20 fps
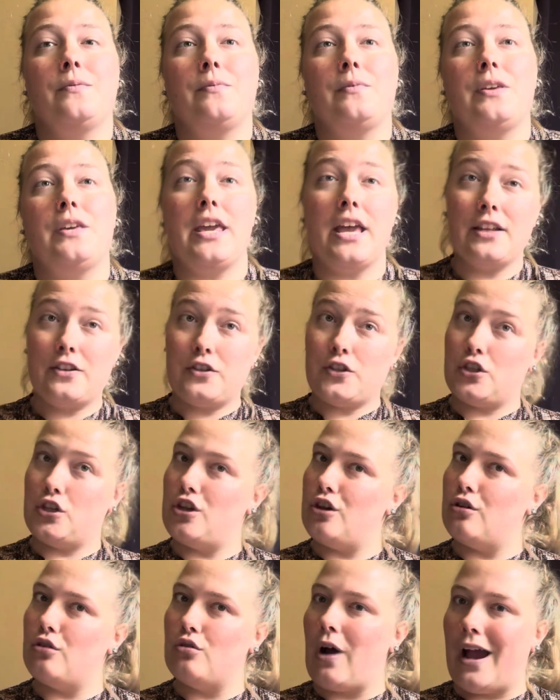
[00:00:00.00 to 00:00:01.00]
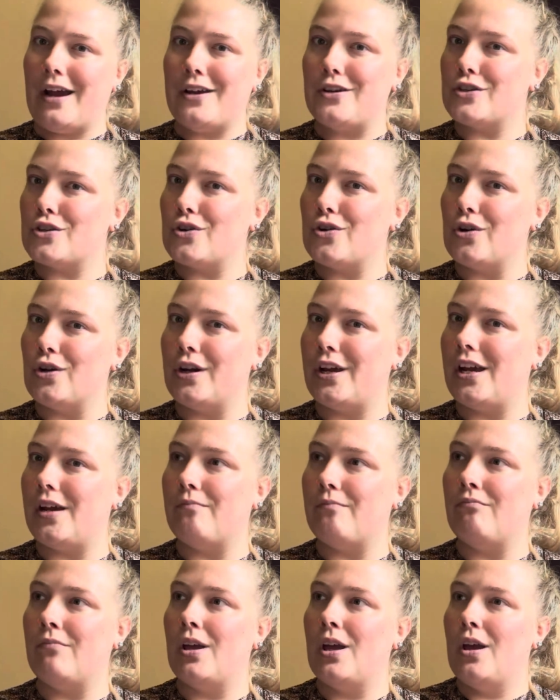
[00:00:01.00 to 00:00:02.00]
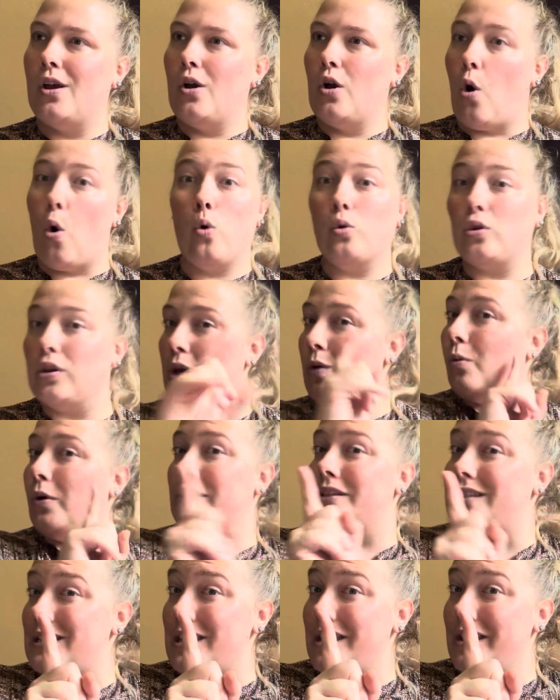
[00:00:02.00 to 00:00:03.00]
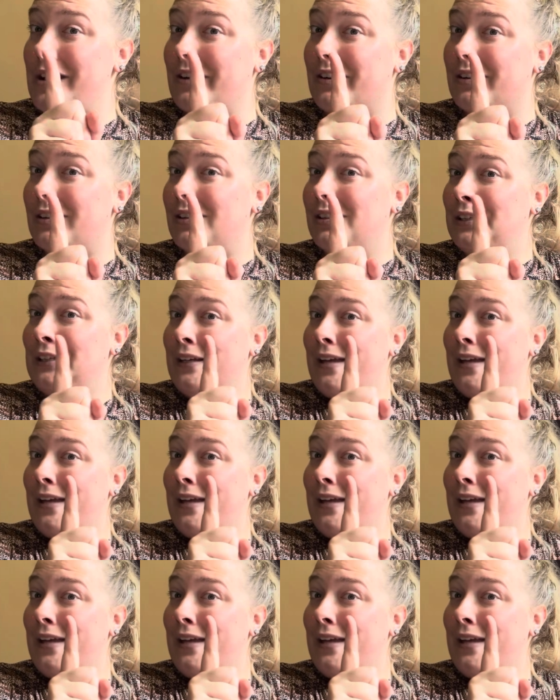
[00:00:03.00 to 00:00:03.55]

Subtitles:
gets you ice cream only once a year,